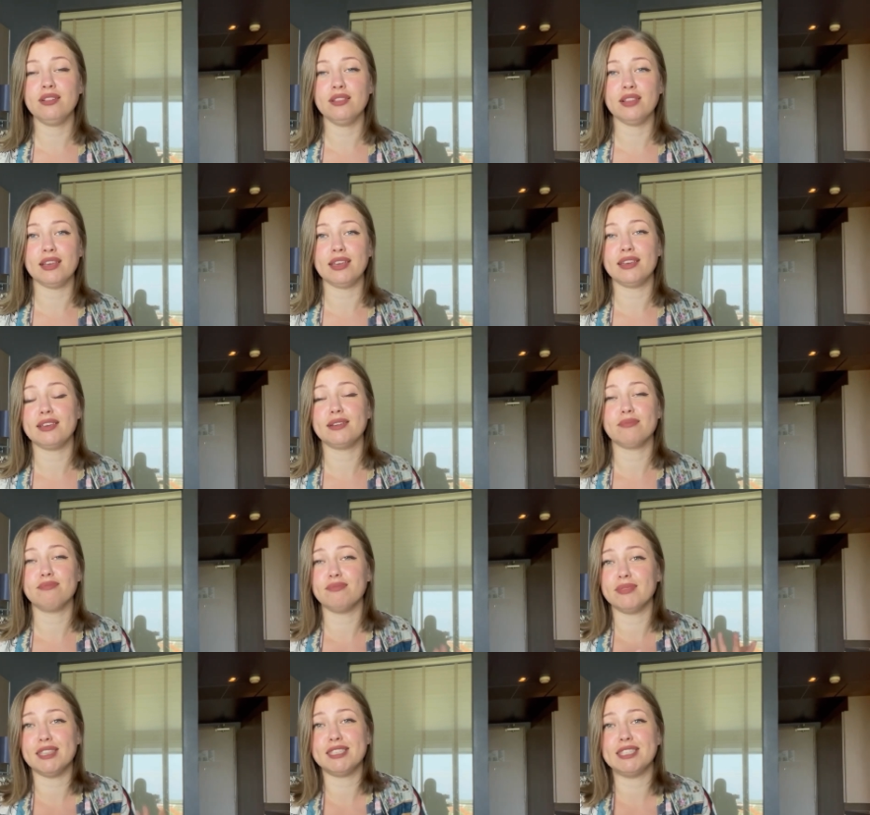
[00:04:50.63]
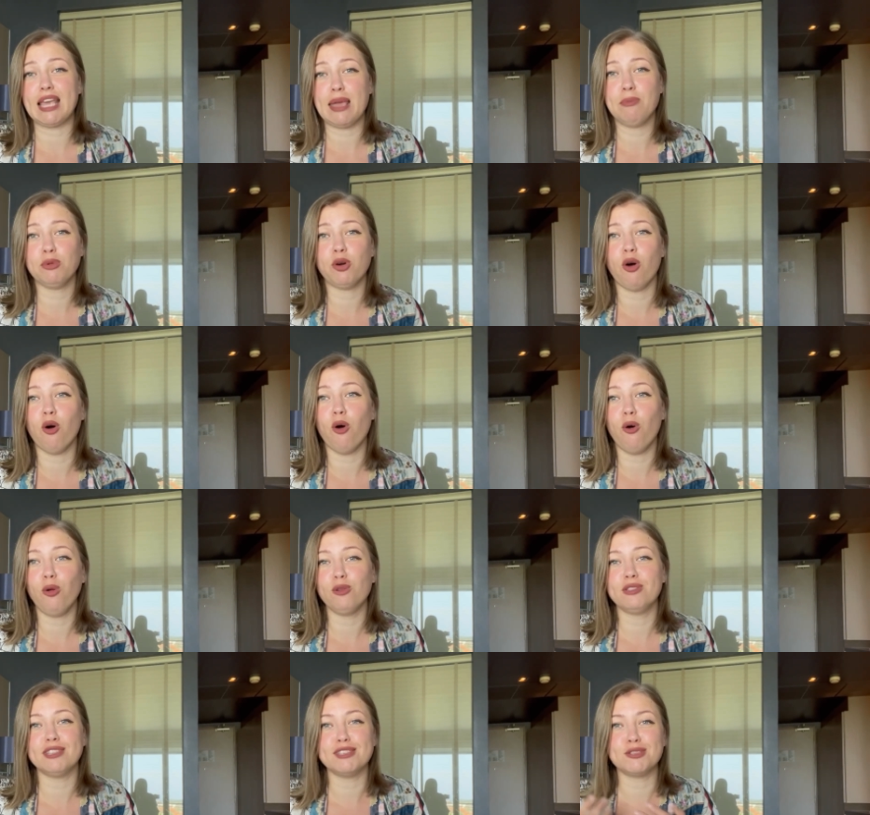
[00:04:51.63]
like the same
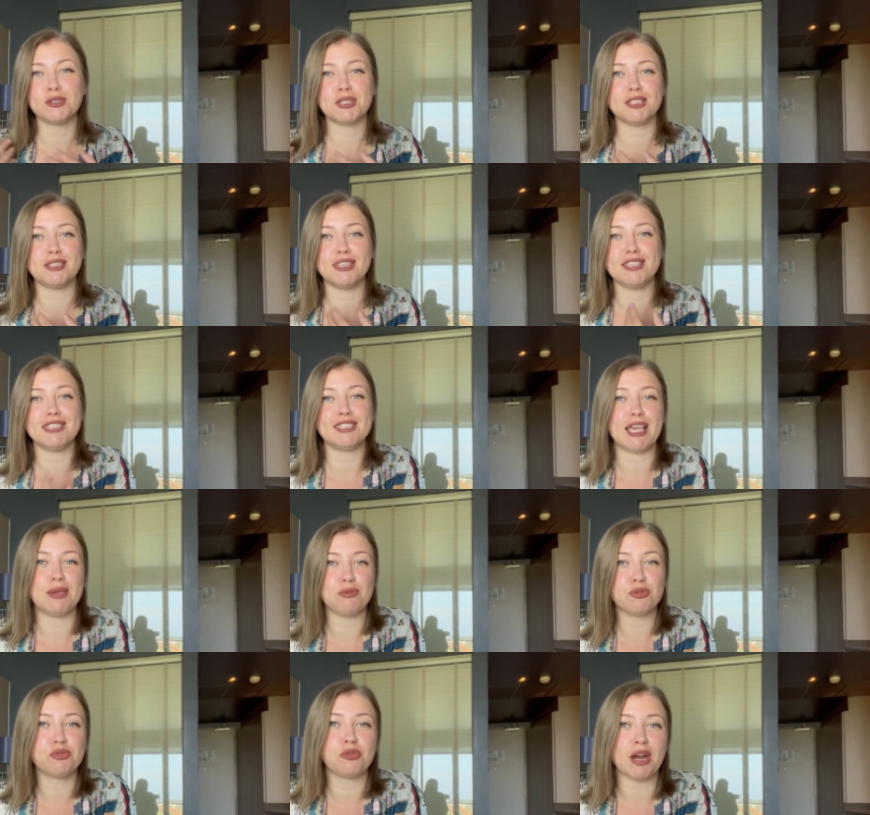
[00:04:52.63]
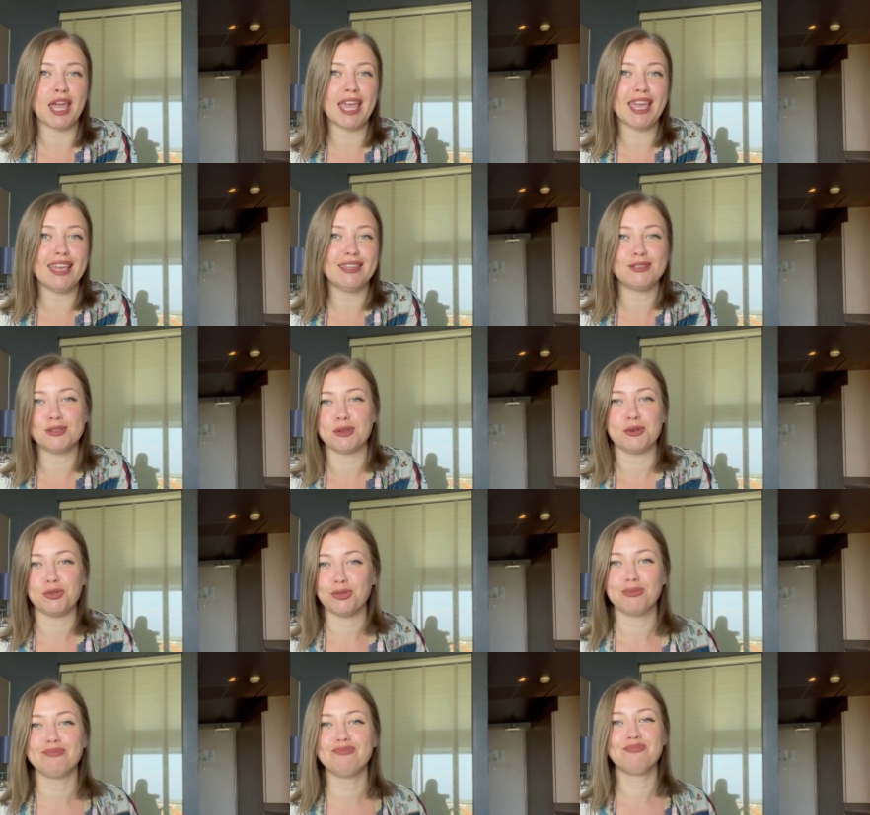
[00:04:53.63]
cold, the same gray. So